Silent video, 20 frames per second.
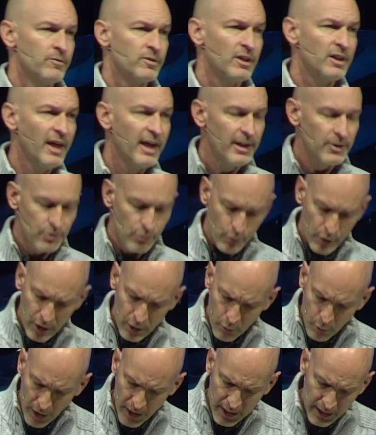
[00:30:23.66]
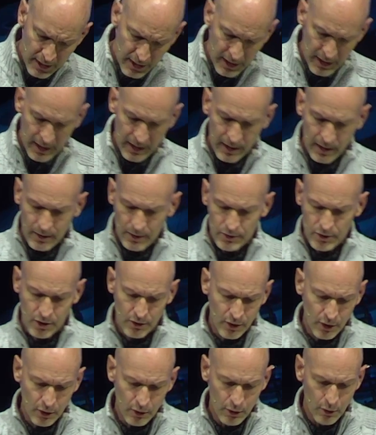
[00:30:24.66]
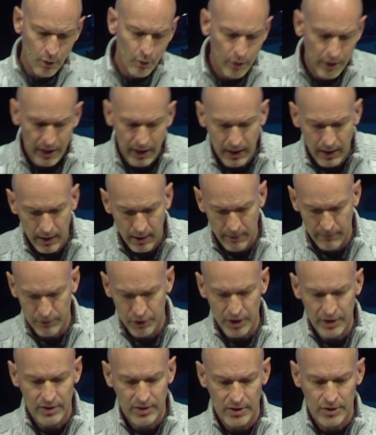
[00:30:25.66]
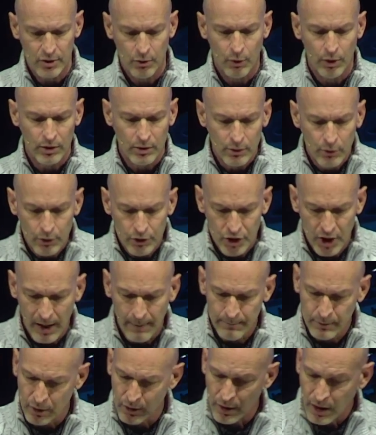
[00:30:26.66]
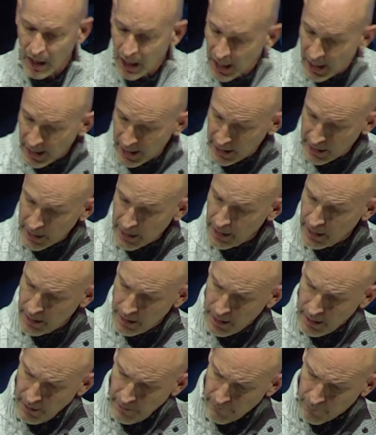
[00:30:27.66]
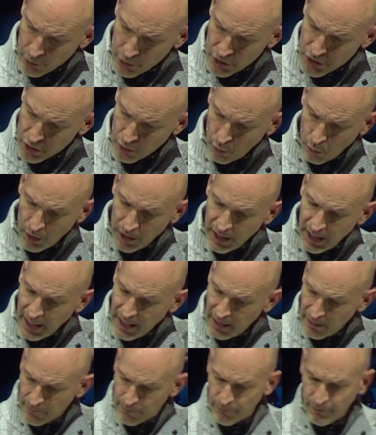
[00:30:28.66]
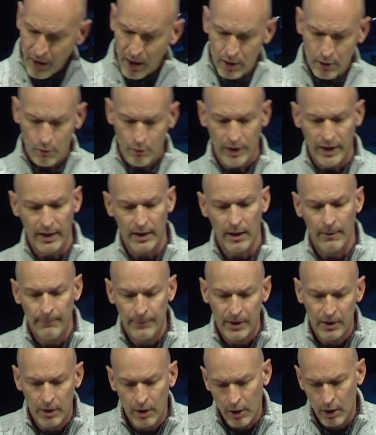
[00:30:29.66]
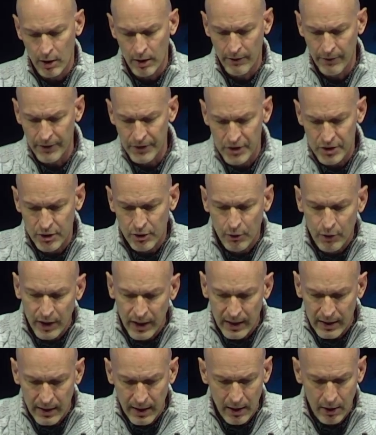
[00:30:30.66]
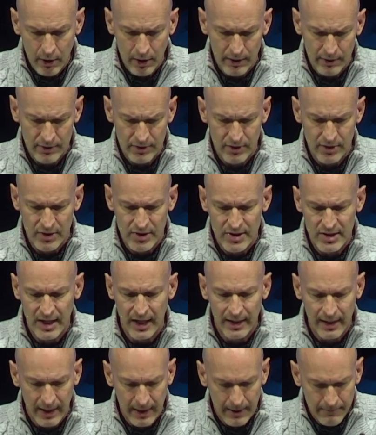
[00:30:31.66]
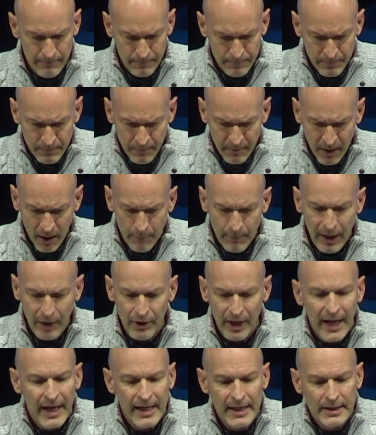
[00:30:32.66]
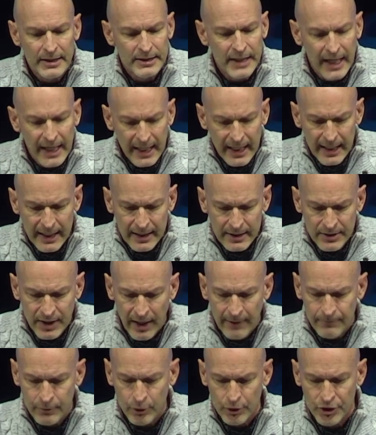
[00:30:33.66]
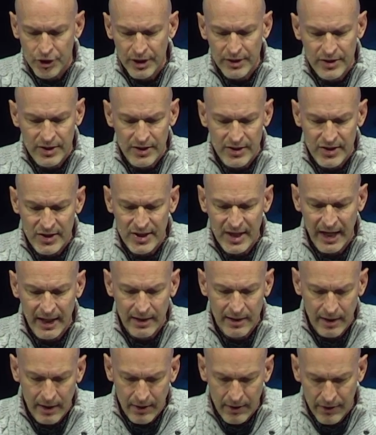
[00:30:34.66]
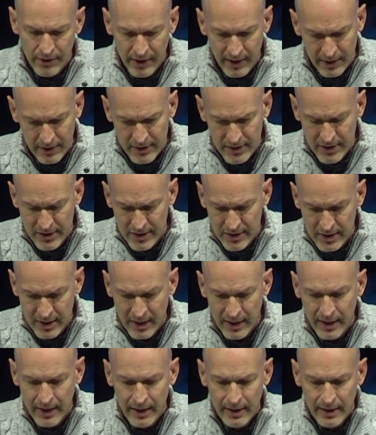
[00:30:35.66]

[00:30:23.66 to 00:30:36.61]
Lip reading: Today it's reawakening to the glory of Jesus. So we're in Luke chapter 9, verse 28 and following up here on the screen. Here is the setting. About 8 days after Jesus said this.